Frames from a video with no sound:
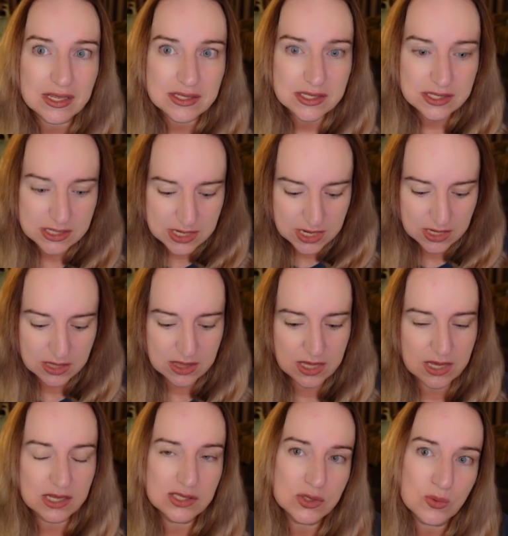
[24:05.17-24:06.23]
and seeing
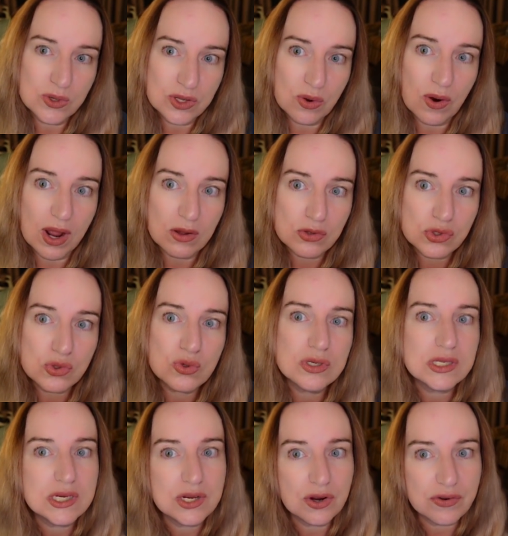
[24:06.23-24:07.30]
things when you're
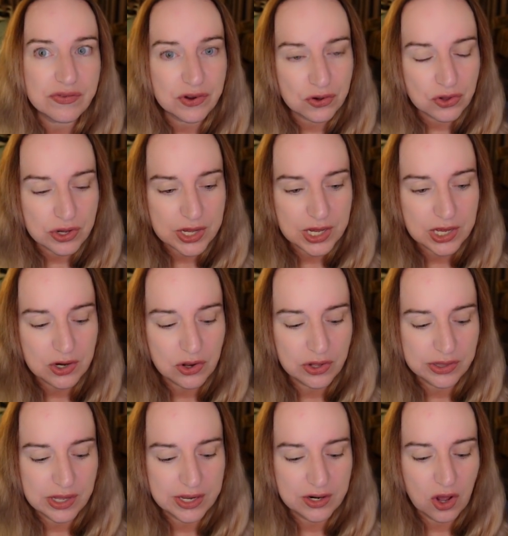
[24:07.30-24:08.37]
outsourcing or if you're looking at
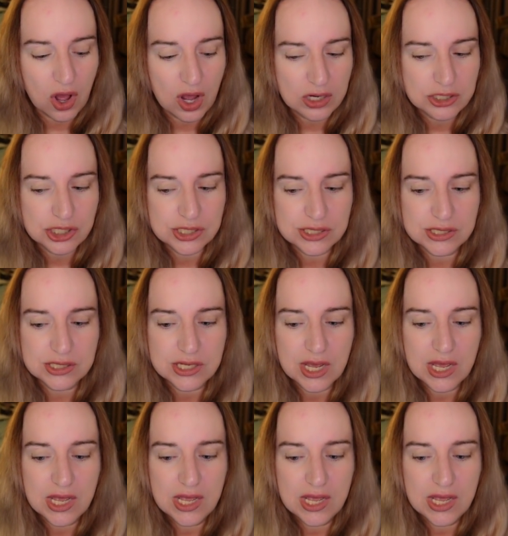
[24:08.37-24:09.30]
online auctions.